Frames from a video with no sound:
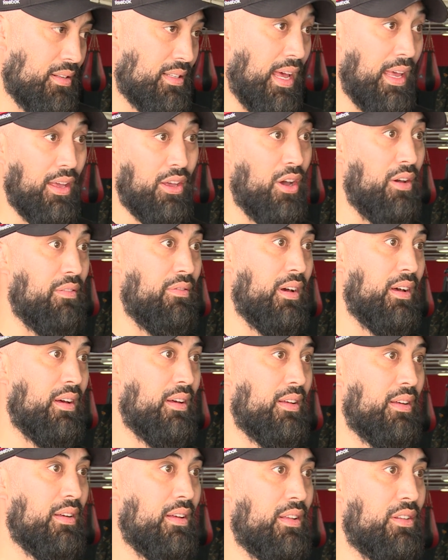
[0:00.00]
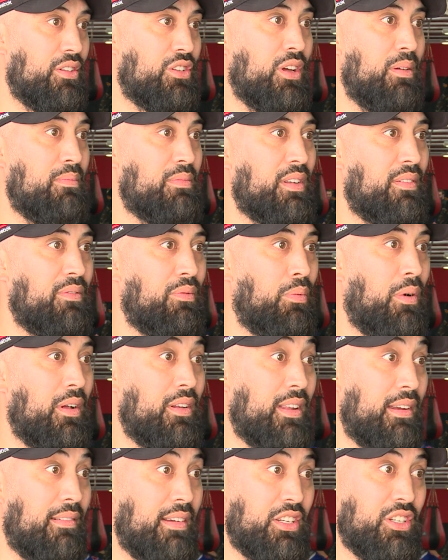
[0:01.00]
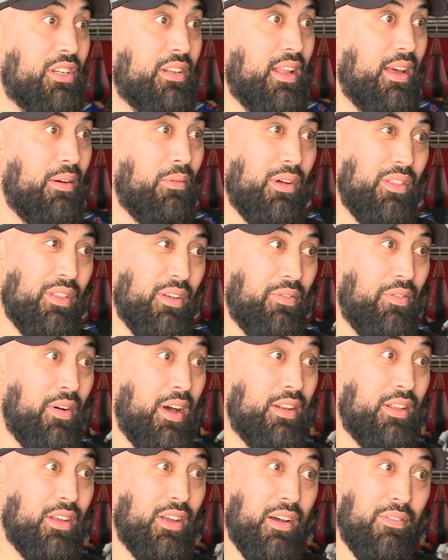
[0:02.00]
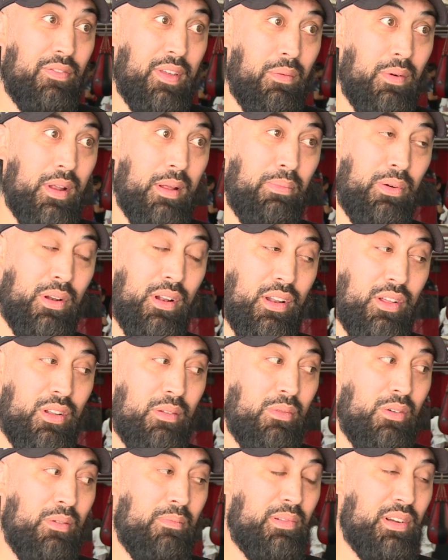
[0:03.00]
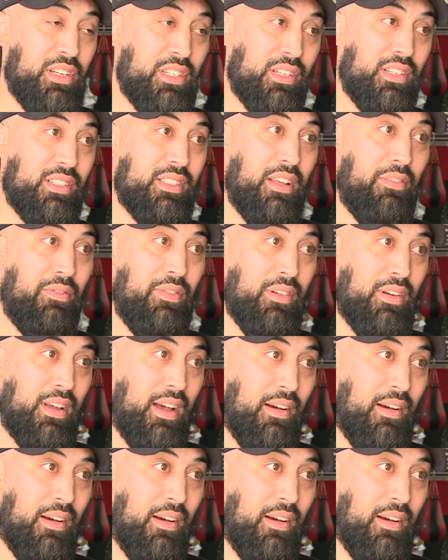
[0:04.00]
take over in terms of what direction they want the fight to go. If they want to put a little more pressure because they feel